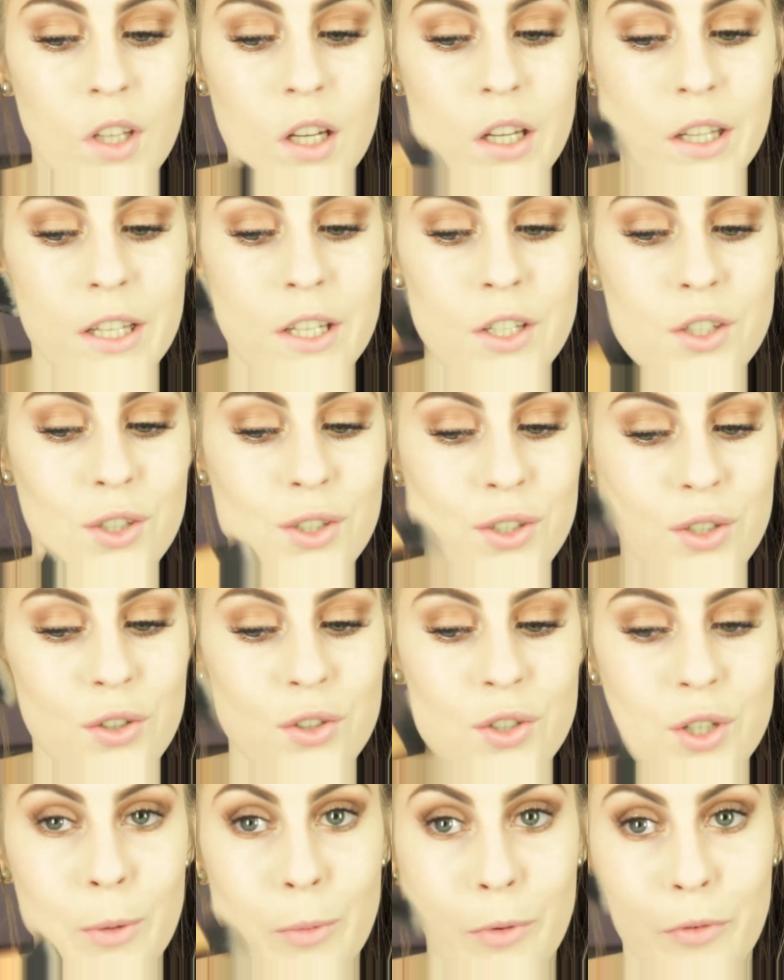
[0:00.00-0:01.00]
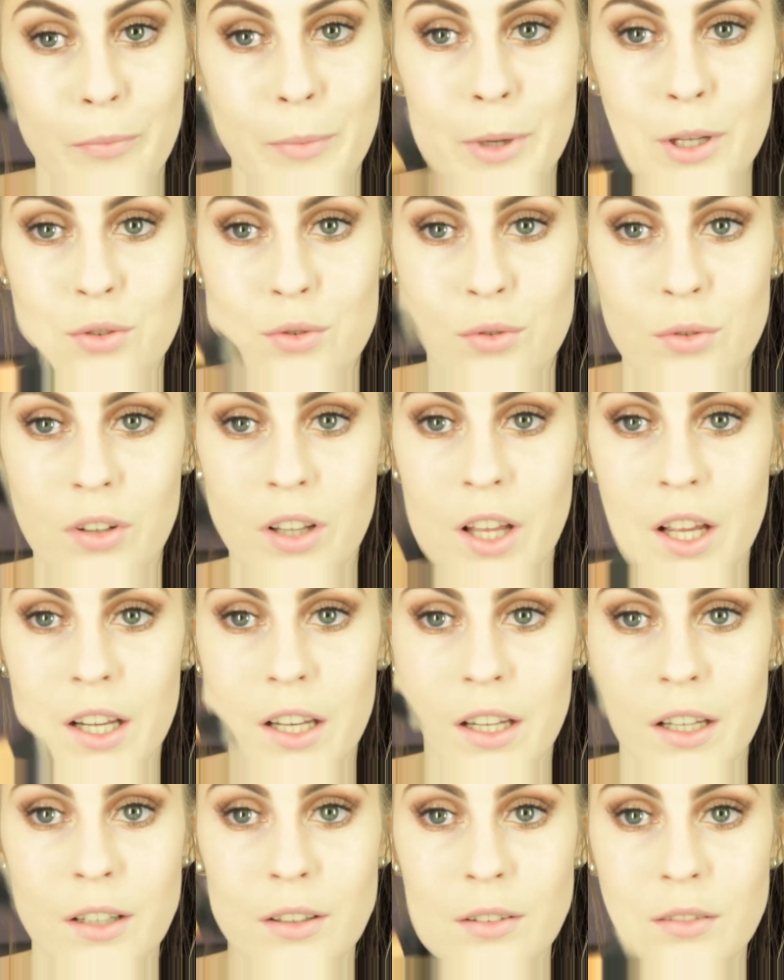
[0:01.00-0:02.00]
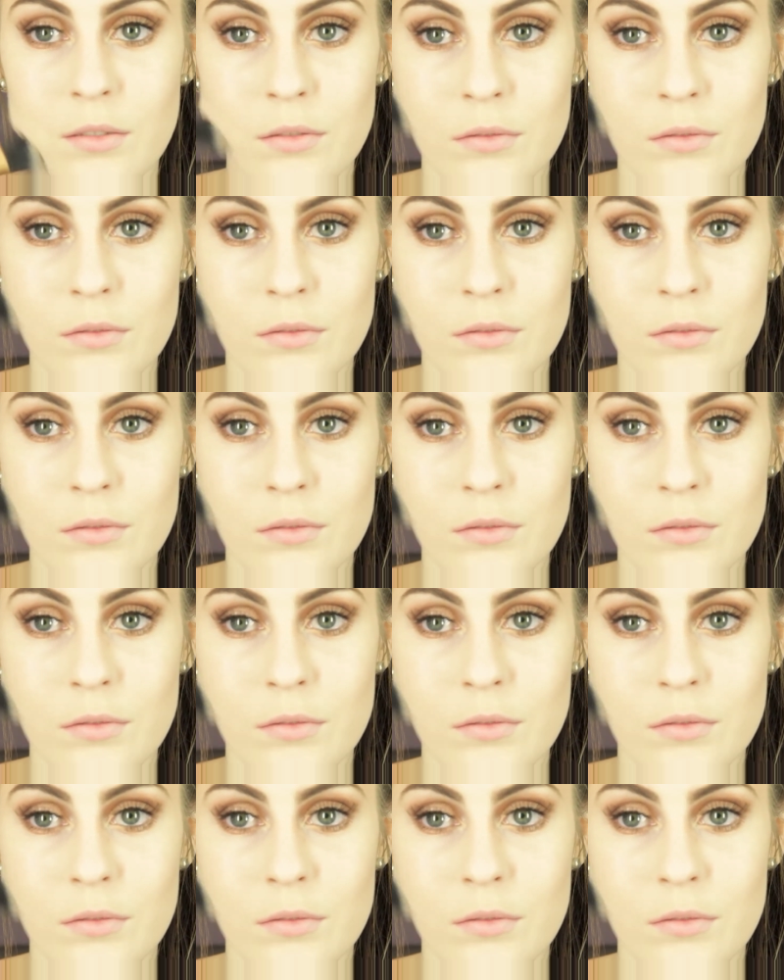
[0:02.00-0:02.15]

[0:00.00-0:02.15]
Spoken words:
And then just on top of my jawline here.